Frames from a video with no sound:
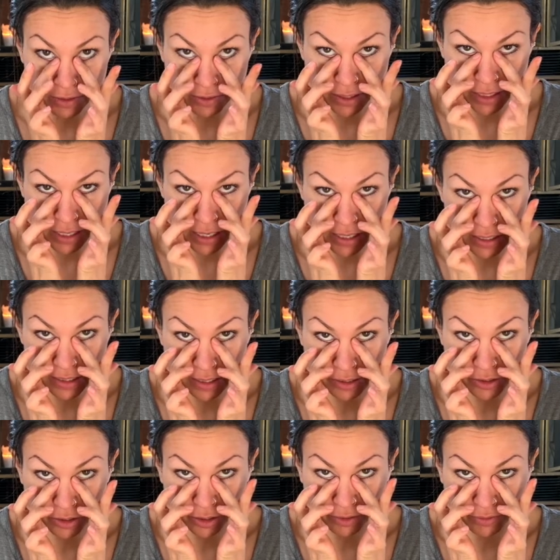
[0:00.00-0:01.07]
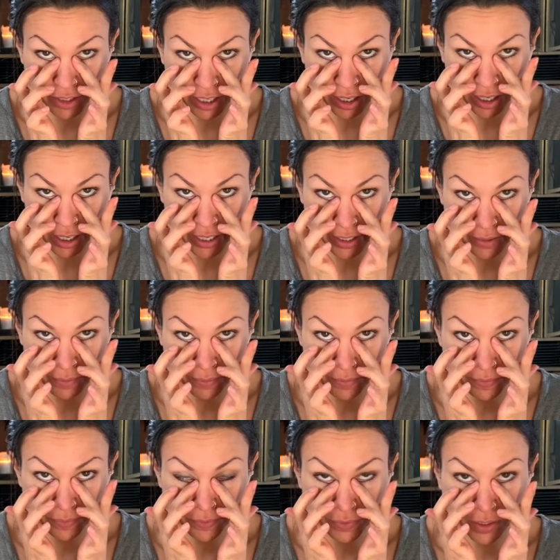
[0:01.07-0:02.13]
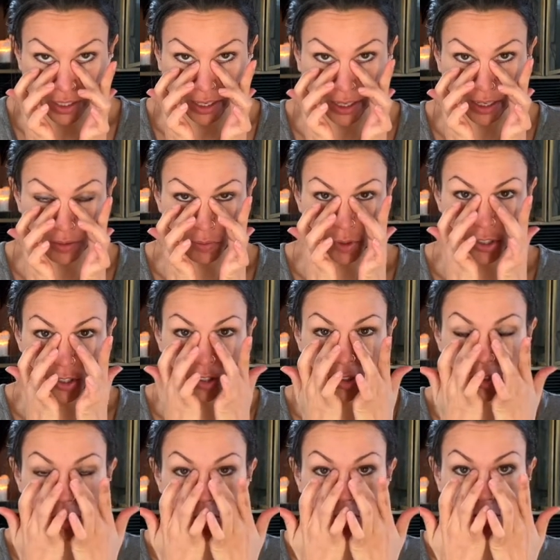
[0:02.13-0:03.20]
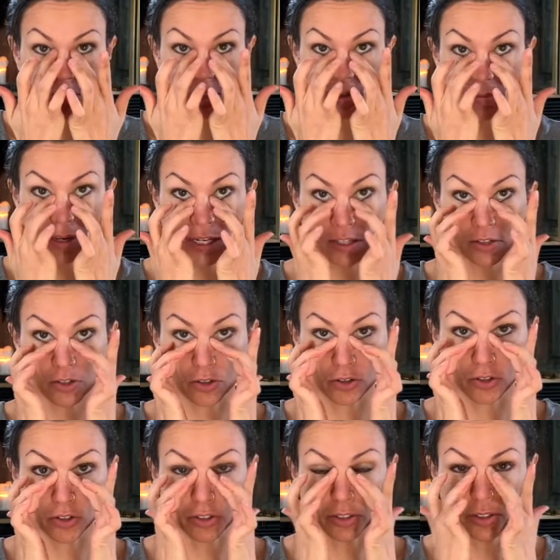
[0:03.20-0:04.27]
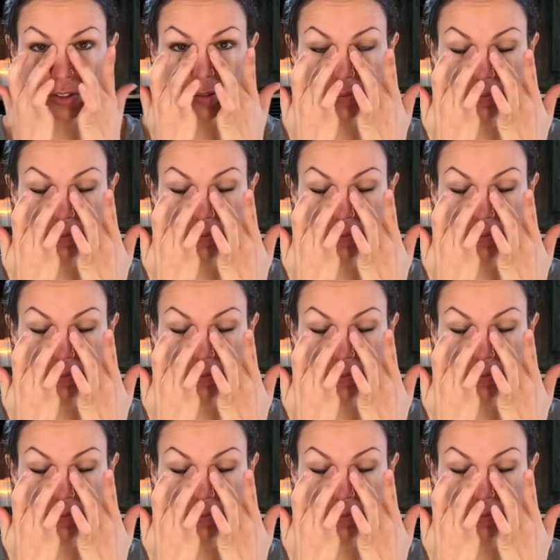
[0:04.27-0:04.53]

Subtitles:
the center of the eye. Okay, and we're just going to start to make circles.